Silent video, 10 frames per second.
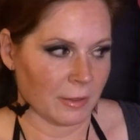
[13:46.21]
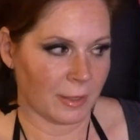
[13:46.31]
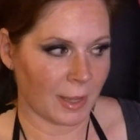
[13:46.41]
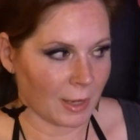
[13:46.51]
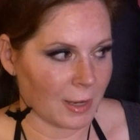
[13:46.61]

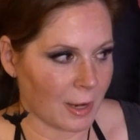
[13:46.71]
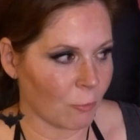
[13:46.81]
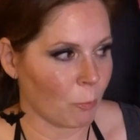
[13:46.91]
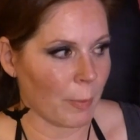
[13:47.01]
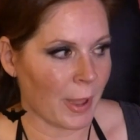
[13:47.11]
getting out
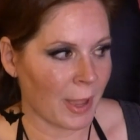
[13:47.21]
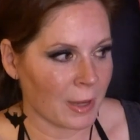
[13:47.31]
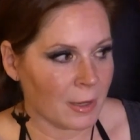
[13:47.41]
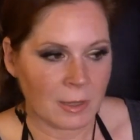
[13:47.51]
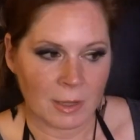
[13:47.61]
of
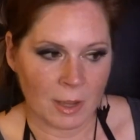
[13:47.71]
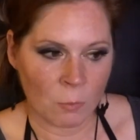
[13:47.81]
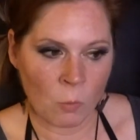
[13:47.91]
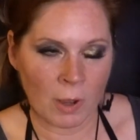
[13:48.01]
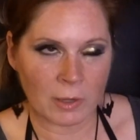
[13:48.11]
bed
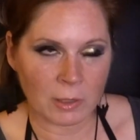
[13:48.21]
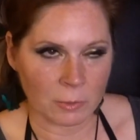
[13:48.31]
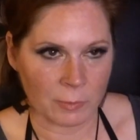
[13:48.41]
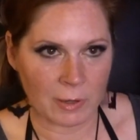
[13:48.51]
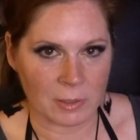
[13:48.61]
and walking
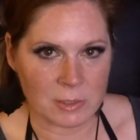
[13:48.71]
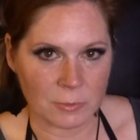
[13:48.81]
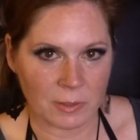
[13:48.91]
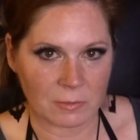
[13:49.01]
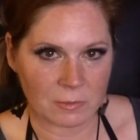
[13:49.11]
around and
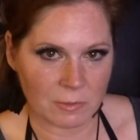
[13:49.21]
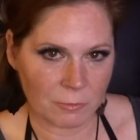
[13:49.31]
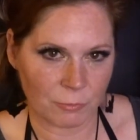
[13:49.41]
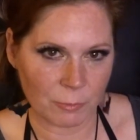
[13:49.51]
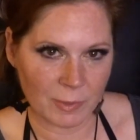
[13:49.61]
doing
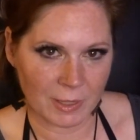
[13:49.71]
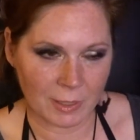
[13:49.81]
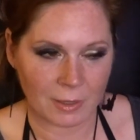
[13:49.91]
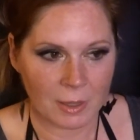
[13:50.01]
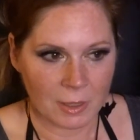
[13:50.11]
stuff for
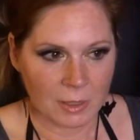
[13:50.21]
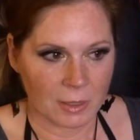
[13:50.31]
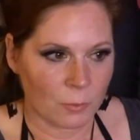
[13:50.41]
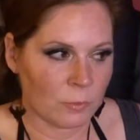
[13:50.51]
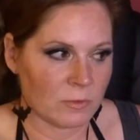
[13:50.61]
me
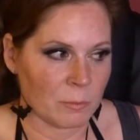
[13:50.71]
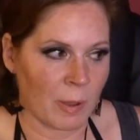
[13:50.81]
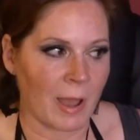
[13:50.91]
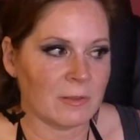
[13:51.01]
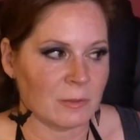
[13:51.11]
was
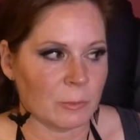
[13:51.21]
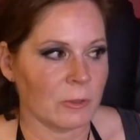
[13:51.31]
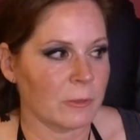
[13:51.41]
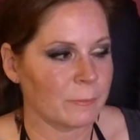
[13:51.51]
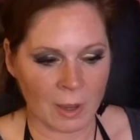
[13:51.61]

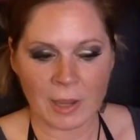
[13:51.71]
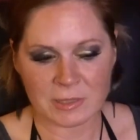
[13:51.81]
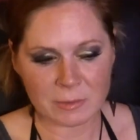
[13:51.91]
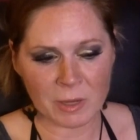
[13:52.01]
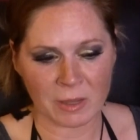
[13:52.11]
impossible. I
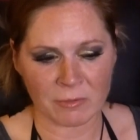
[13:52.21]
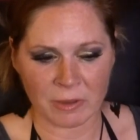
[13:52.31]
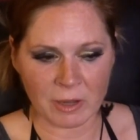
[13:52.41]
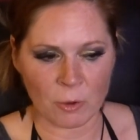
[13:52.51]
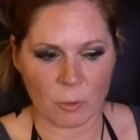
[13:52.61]
did make a
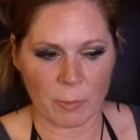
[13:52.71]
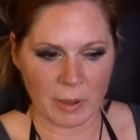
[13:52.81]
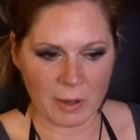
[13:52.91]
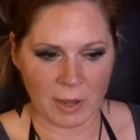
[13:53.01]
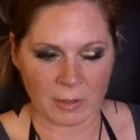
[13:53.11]
video
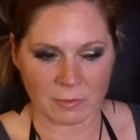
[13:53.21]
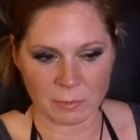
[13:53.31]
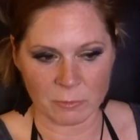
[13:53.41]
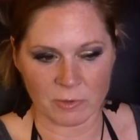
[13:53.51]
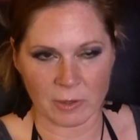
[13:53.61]
about it, and
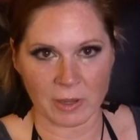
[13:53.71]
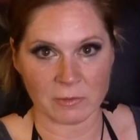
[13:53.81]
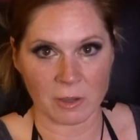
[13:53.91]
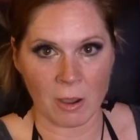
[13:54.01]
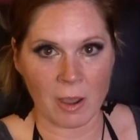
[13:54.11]
some of you
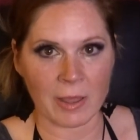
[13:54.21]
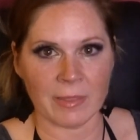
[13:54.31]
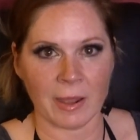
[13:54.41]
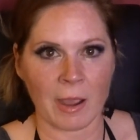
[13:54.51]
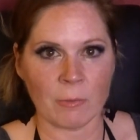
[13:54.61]
guys caught
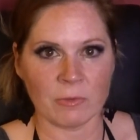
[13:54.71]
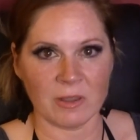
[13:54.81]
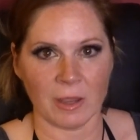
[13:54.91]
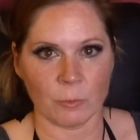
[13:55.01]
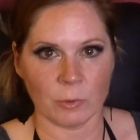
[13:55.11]
that I was,
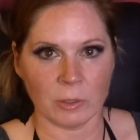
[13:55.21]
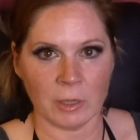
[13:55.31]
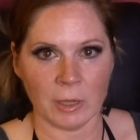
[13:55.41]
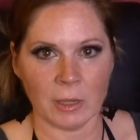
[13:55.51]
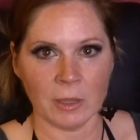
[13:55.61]
like,
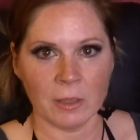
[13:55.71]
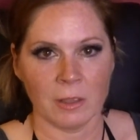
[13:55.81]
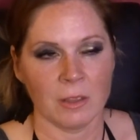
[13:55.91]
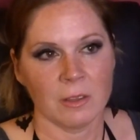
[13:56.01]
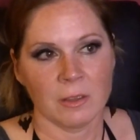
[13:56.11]
really
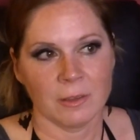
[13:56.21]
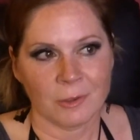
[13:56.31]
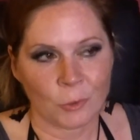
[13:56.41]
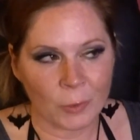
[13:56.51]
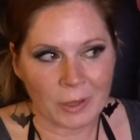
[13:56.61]

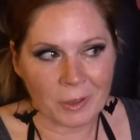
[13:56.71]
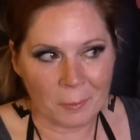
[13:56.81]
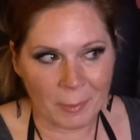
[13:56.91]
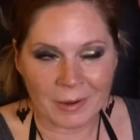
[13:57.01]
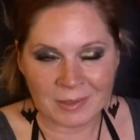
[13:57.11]
quick
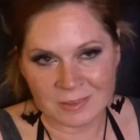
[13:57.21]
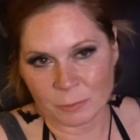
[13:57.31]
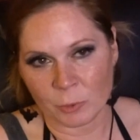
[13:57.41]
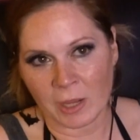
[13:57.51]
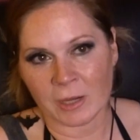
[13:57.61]
about
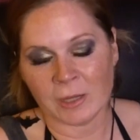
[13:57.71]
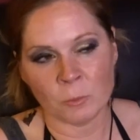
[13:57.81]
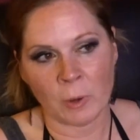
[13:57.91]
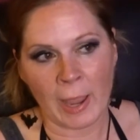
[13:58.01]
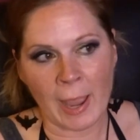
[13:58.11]

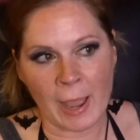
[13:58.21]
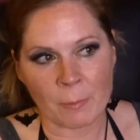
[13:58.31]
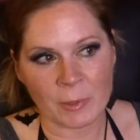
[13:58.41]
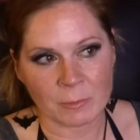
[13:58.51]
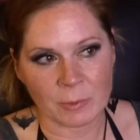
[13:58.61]
explaining what
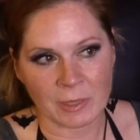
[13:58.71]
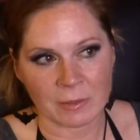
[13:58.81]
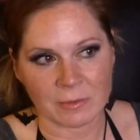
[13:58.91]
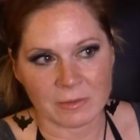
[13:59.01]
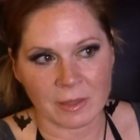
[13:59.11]
happened,
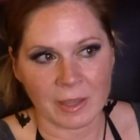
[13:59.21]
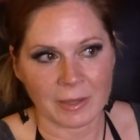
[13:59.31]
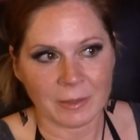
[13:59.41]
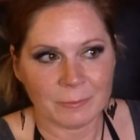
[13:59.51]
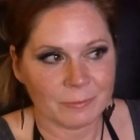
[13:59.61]
because,
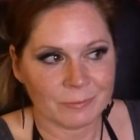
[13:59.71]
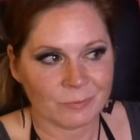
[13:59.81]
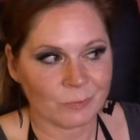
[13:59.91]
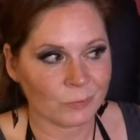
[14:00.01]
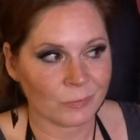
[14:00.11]
like,
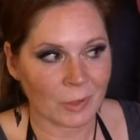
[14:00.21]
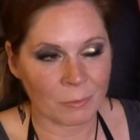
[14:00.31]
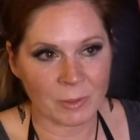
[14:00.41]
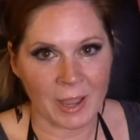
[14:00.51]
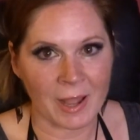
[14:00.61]

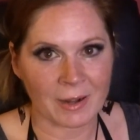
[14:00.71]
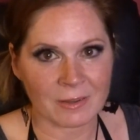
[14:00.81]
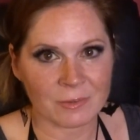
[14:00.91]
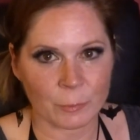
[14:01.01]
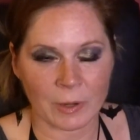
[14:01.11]
I'll be
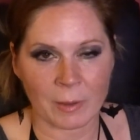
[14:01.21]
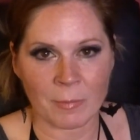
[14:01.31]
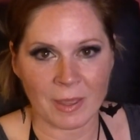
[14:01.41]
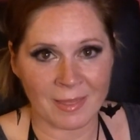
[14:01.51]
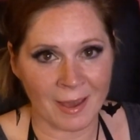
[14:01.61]
honest, when I
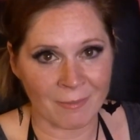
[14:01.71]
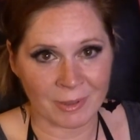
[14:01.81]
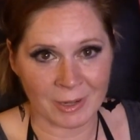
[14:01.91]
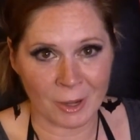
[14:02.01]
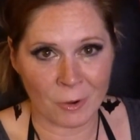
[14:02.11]
made that
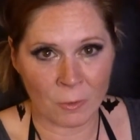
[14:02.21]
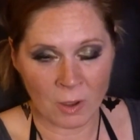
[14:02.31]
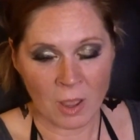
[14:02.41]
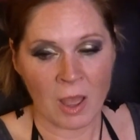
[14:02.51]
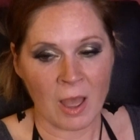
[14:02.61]
video,
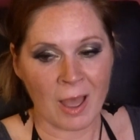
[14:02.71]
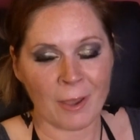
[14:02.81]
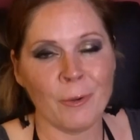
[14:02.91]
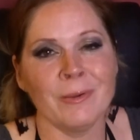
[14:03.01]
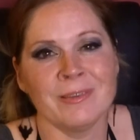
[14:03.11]

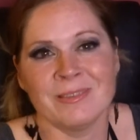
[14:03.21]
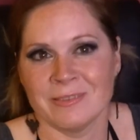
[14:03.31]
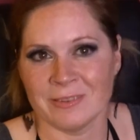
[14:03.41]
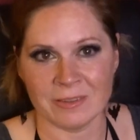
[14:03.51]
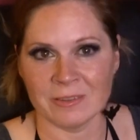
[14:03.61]
I was
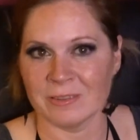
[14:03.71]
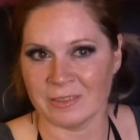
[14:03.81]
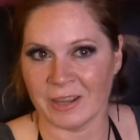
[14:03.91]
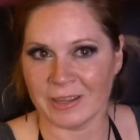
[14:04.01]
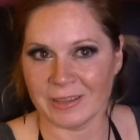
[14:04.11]
still
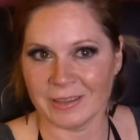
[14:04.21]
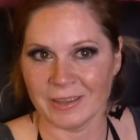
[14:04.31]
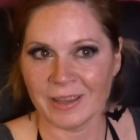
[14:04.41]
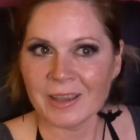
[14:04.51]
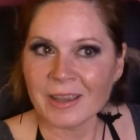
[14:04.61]
sick.
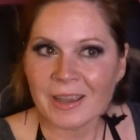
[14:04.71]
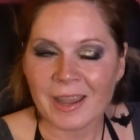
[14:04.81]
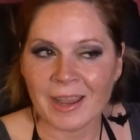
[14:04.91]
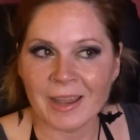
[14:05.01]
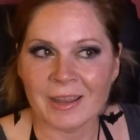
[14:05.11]

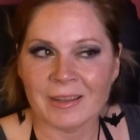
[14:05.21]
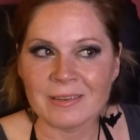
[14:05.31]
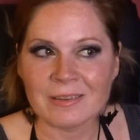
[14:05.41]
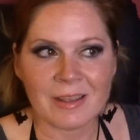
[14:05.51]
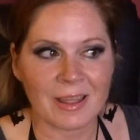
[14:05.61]

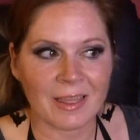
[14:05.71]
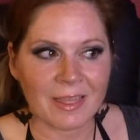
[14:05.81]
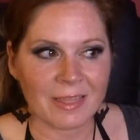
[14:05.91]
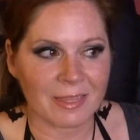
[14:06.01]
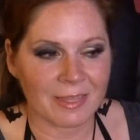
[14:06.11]
And
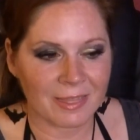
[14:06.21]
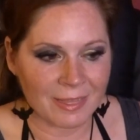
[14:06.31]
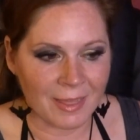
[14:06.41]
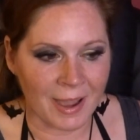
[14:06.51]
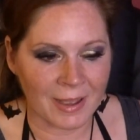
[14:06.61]

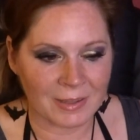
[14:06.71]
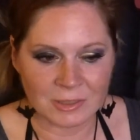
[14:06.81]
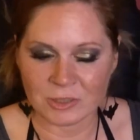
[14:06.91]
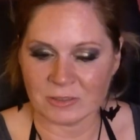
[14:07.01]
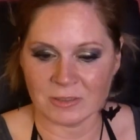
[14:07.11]
that
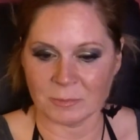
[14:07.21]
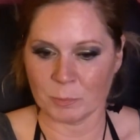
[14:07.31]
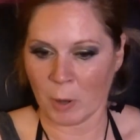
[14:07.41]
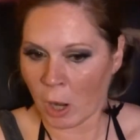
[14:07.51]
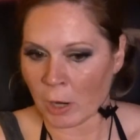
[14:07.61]
is just
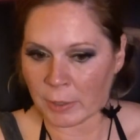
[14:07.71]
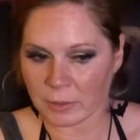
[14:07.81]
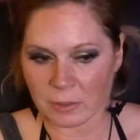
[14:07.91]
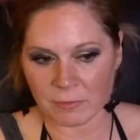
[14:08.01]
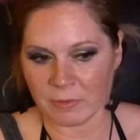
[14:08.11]

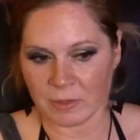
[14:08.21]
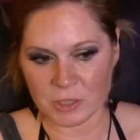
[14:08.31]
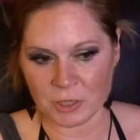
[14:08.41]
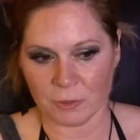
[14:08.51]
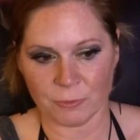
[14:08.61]
part of
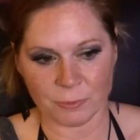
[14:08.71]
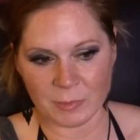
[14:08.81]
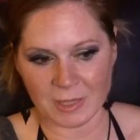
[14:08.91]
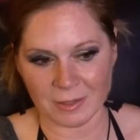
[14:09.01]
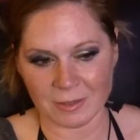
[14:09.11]
this year for
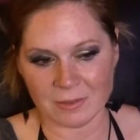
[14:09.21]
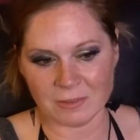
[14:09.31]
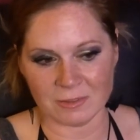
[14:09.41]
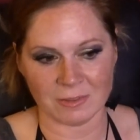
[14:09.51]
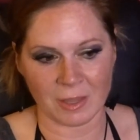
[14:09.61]
me.
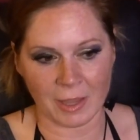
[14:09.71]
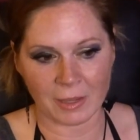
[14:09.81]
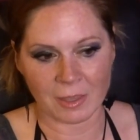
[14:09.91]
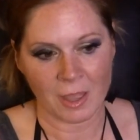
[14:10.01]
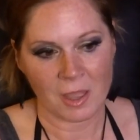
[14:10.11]
It's just,
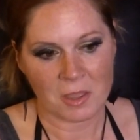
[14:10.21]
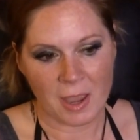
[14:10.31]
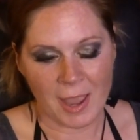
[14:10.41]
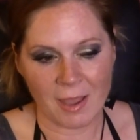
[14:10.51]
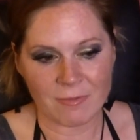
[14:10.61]
like,
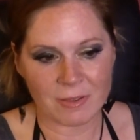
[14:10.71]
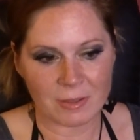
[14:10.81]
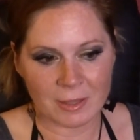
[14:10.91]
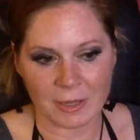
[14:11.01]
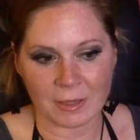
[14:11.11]
I
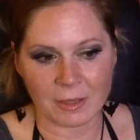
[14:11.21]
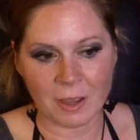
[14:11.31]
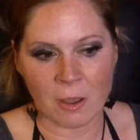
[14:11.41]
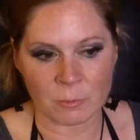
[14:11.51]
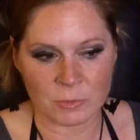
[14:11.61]
haven't, like,
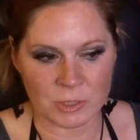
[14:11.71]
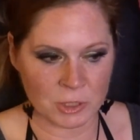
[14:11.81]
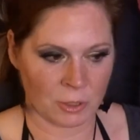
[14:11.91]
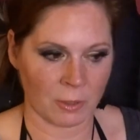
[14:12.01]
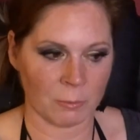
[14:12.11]
come to
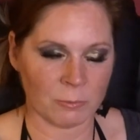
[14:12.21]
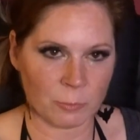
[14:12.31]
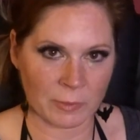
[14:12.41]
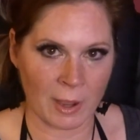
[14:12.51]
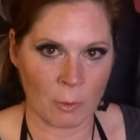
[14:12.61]
terms
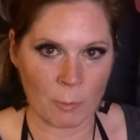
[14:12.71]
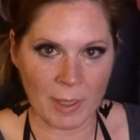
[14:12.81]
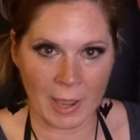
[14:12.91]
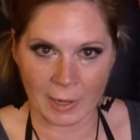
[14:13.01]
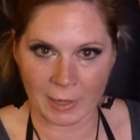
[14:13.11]
with how
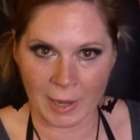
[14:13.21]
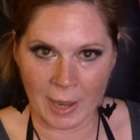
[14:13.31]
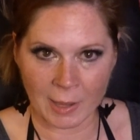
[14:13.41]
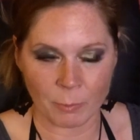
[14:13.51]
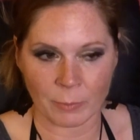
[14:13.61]
bad it
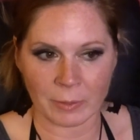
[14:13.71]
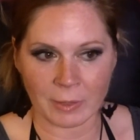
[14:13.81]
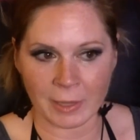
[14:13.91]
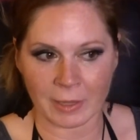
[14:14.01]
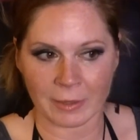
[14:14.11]
got, but,
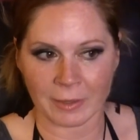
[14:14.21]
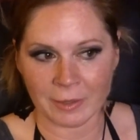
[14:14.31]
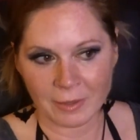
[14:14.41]
like,